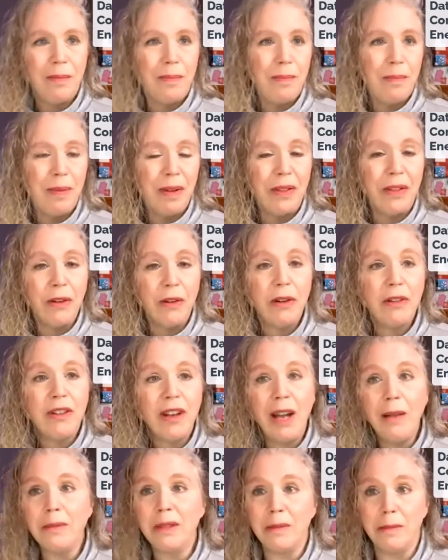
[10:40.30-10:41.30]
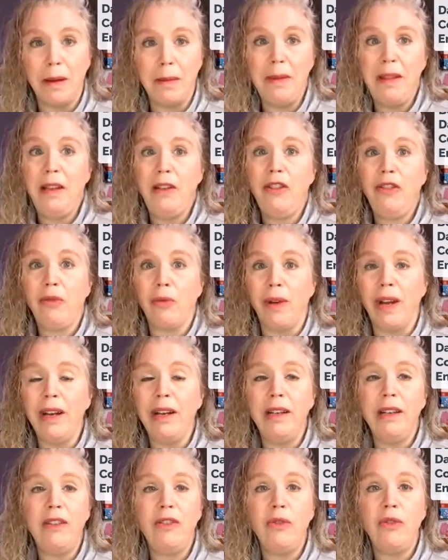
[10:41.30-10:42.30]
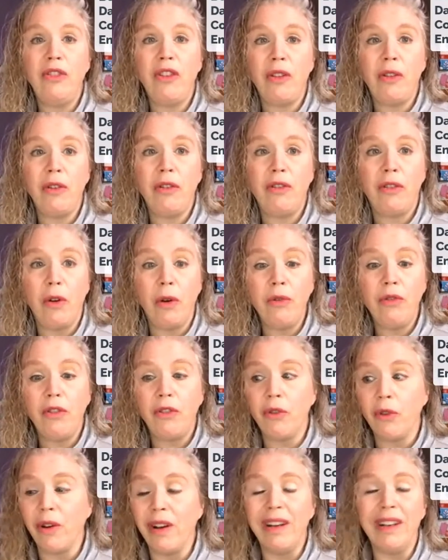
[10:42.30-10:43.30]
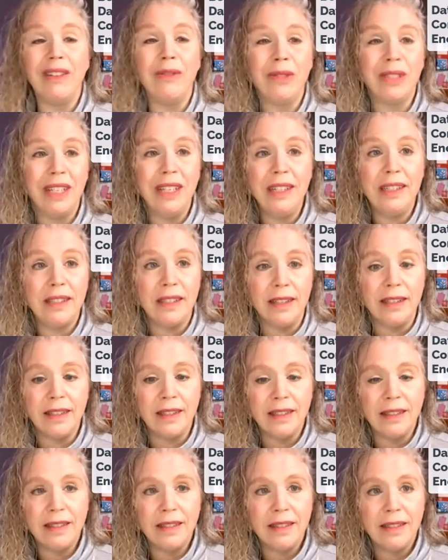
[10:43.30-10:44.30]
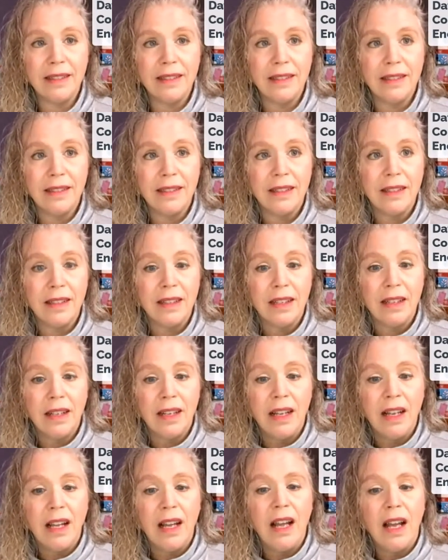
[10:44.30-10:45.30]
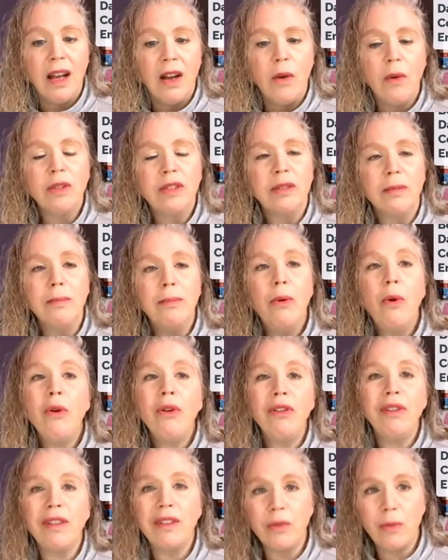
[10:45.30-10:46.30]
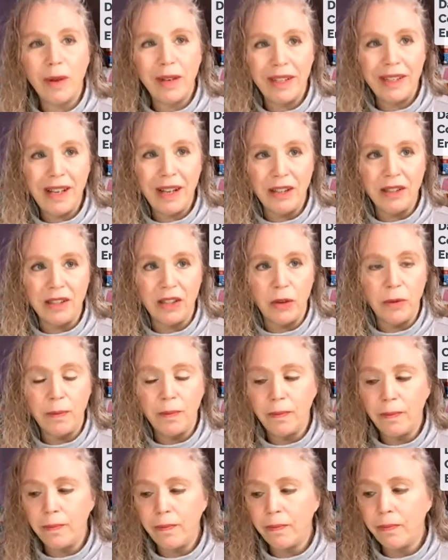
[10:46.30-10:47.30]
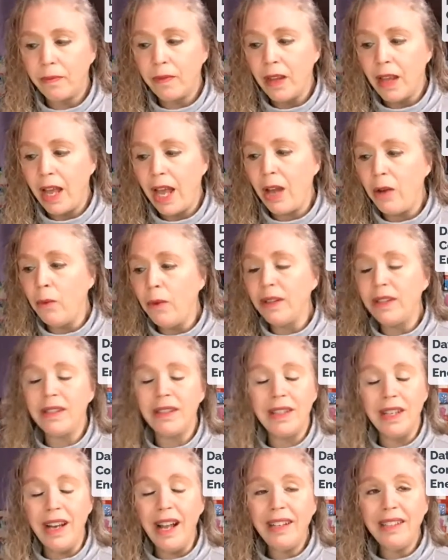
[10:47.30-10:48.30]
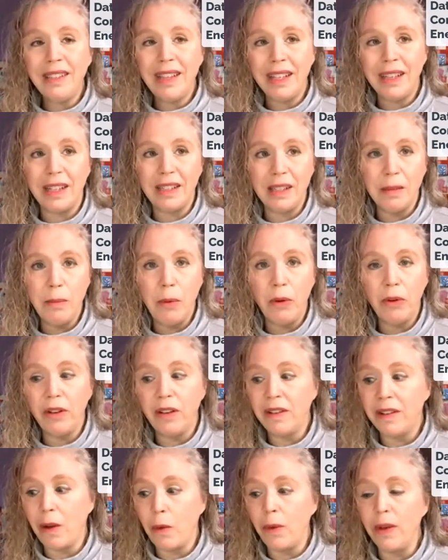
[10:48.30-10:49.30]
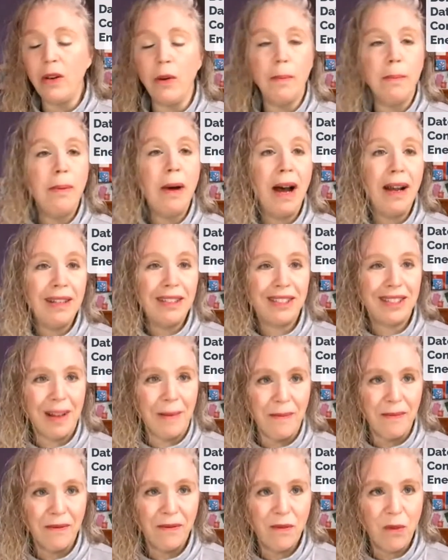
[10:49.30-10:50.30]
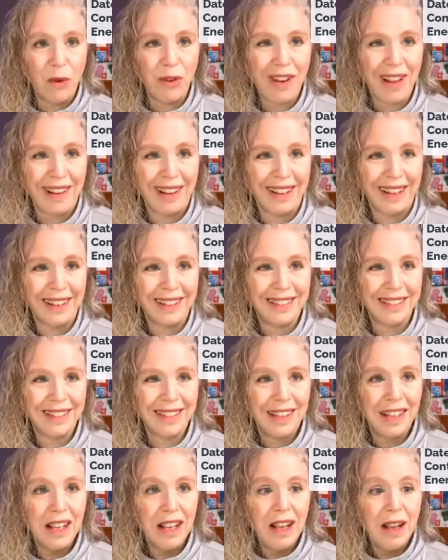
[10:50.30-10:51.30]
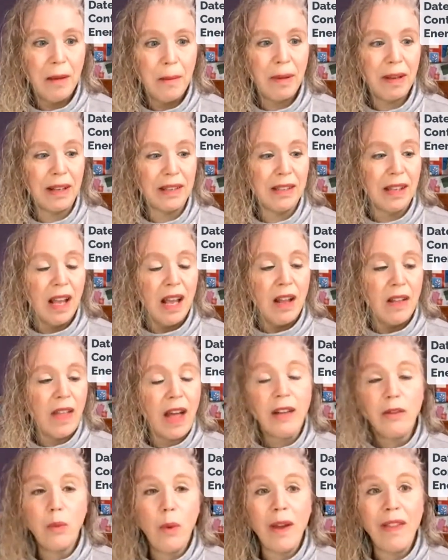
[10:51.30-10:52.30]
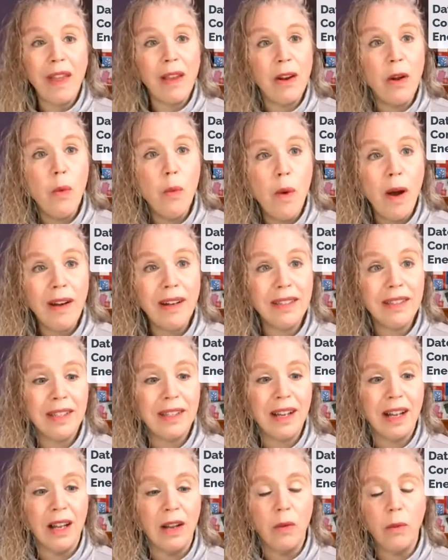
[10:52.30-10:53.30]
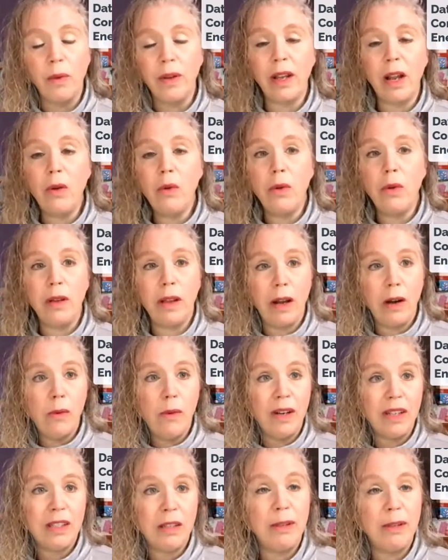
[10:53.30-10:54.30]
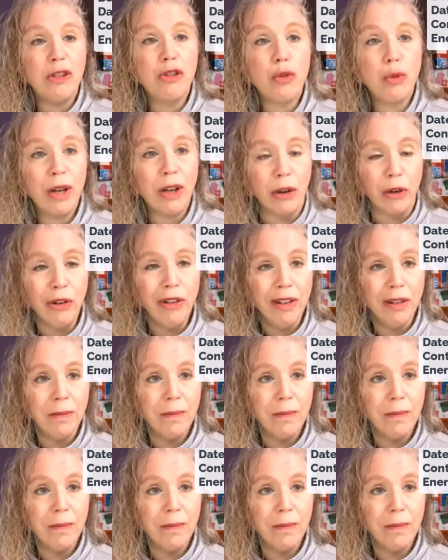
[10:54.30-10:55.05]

But there are times, maybe they just ran into each other at the grocery store and it was innocent. What's important is when he tells you. And what's the next thing that's important is that we don't punish them for telling us. Because that's why they don't want us to tell it. They don't want us to be triggered.